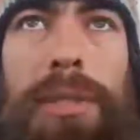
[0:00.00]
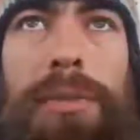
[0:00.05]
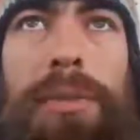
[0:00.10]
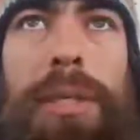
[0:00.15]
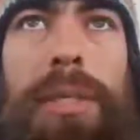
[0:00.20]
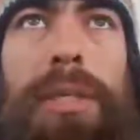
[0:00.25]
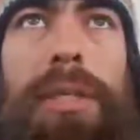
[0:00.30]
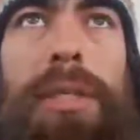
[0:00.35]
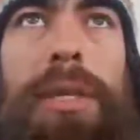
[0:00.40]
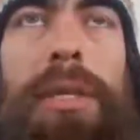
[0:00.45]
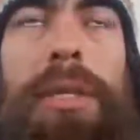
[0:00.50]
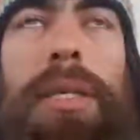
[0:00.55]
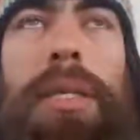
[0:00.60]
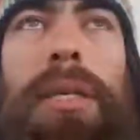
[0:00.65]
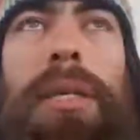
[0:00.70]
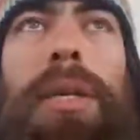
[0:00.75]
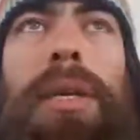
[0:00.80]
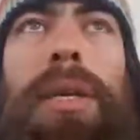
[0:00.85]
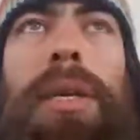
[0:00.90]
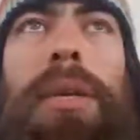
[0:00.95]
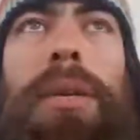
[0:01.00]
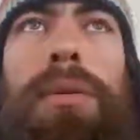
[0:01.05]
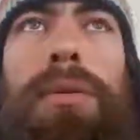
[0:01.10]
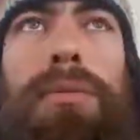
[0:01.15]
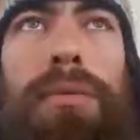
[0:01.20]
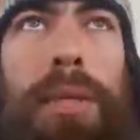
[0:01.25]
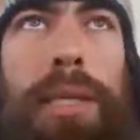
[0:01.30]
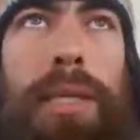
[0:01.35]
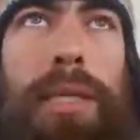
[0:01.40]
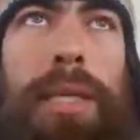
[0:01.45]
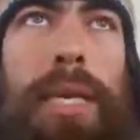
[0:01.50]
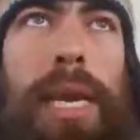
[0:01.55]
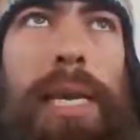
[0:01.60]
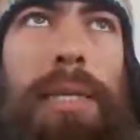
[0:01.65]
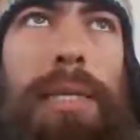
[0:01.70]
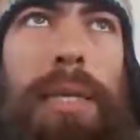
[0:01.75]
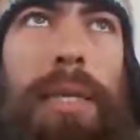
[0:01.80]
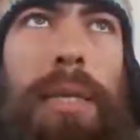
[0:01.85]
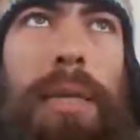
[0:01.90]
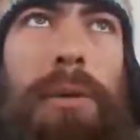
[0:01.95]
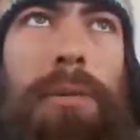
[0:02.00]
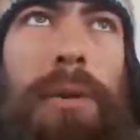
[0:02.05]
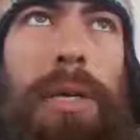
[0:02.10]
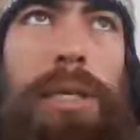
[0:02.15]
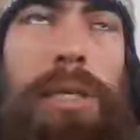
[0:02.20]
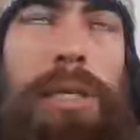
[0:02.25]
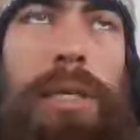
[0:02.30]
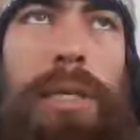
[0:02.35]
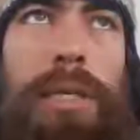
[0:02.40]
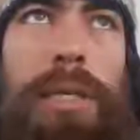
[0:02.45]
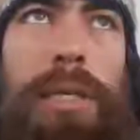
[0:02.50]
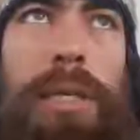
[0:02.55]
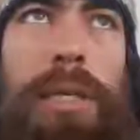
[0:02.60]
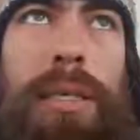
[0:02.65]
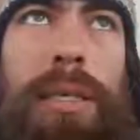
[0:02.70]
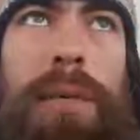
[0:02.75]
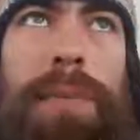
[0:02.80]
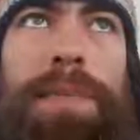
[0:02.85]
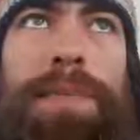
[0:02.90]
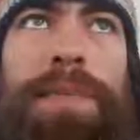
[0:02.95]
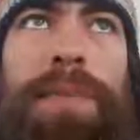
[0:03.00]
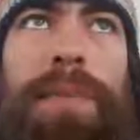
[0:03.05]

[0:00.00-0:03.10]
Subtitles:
So I started really asking the questions, and